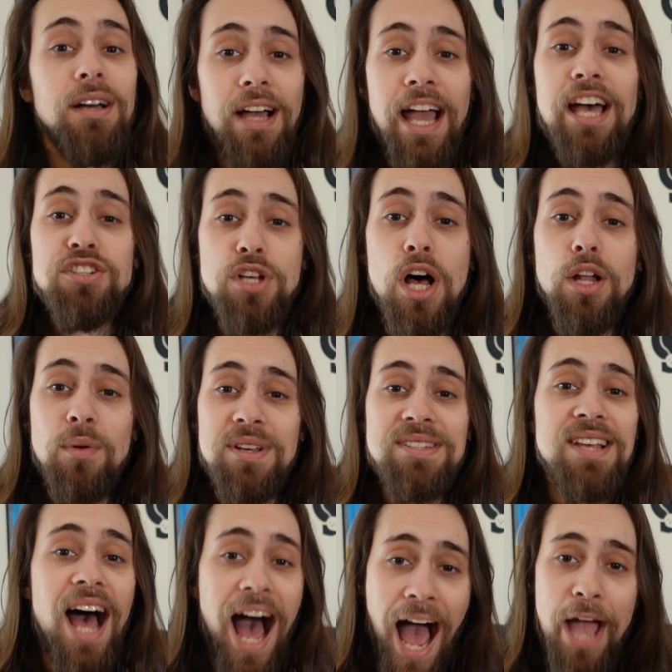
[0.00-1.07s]
as always,
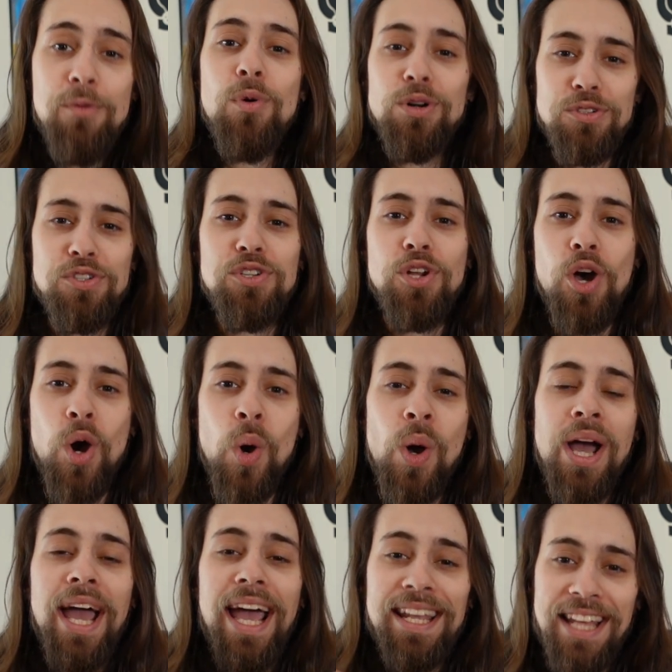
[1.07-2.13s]
I want to know,
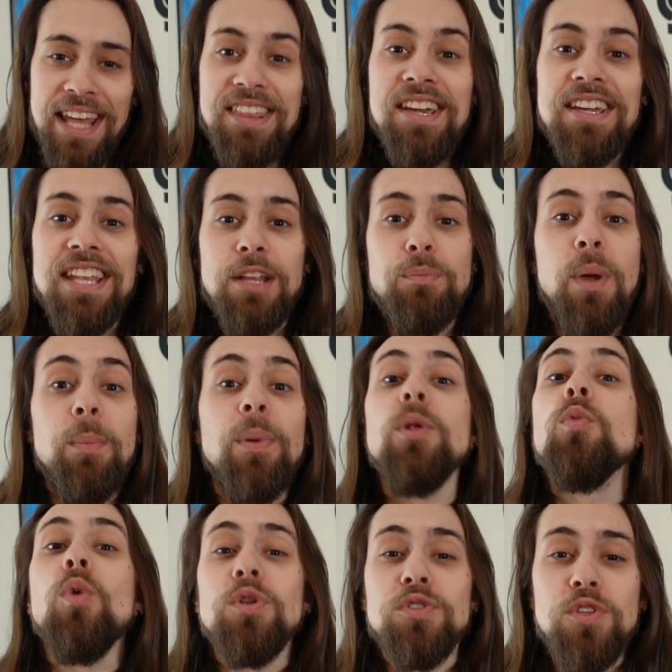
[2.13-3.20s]
and I think that people
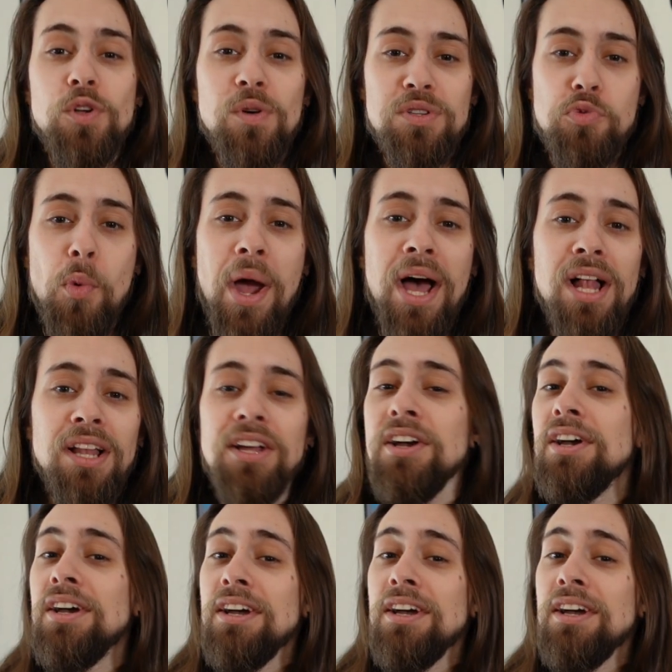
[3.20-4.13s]
want to know as well.